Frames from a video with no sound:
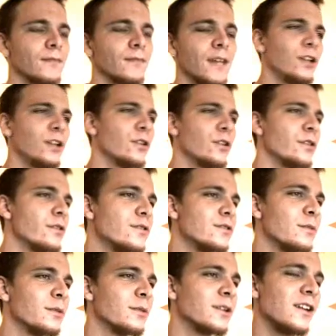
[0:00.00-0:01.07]
Hello
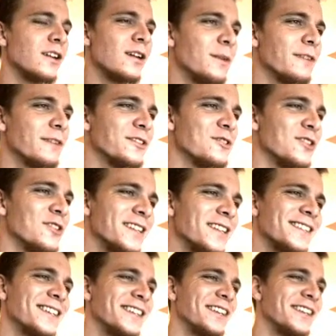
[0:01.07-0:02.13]
YouTubers, All Muffin
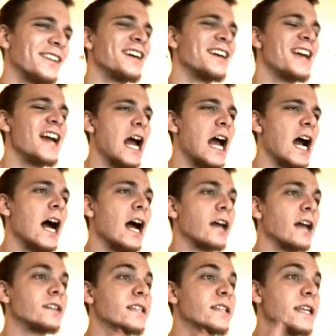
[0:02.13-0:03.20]
Justin here.
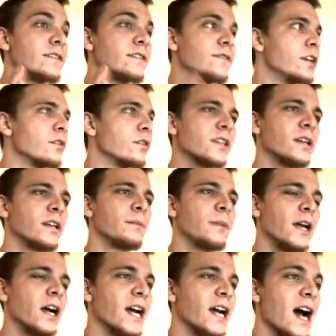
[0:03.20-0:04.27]
Today's video is going to be
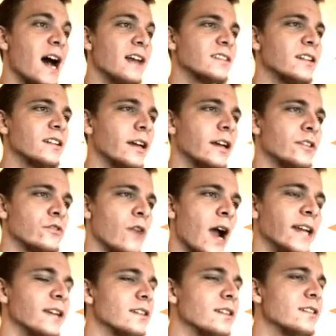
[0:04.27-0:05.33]
on
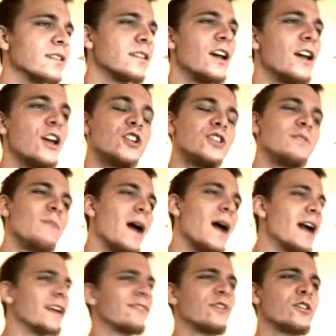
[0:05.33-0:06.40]
costochondritis. You
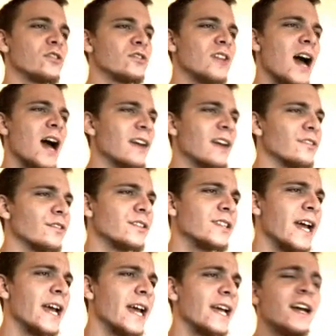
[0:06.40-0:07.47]
might have heard your doctor
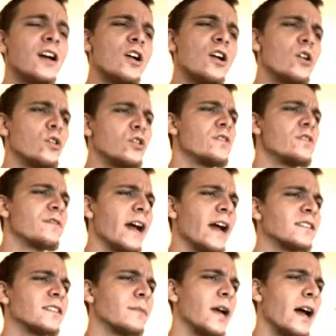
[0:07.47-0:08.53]
say, you've
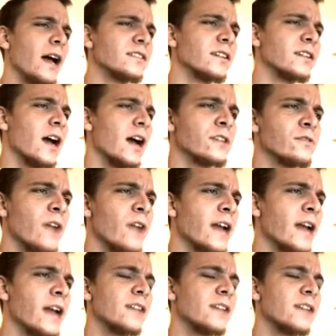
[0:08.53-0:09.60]
got some
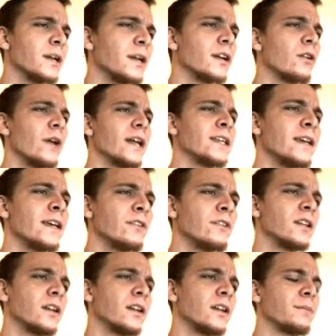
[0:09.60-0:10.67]
costochondritis, I'm going to go ahead and give you
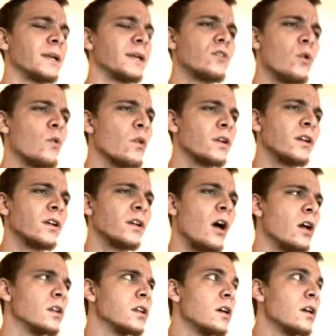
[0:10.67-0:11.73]
a little bit of
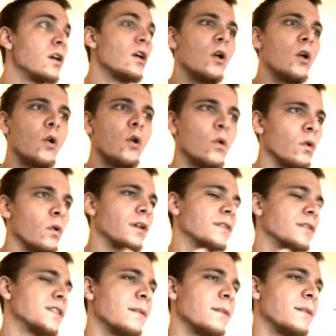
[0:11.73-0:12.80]
Toradol
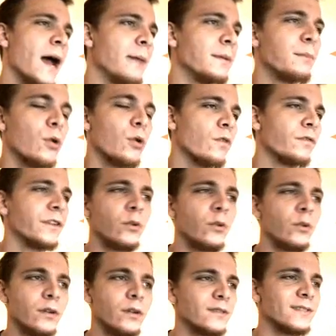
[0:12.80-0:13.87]
or some ibuprofen
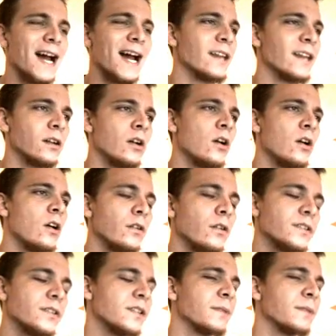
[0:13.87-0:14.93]
or Tylenol
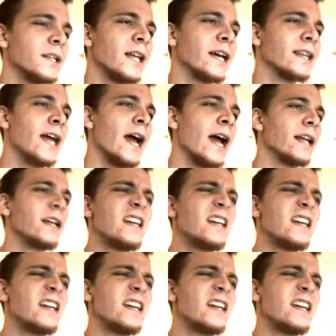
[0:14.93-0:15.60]
or something like that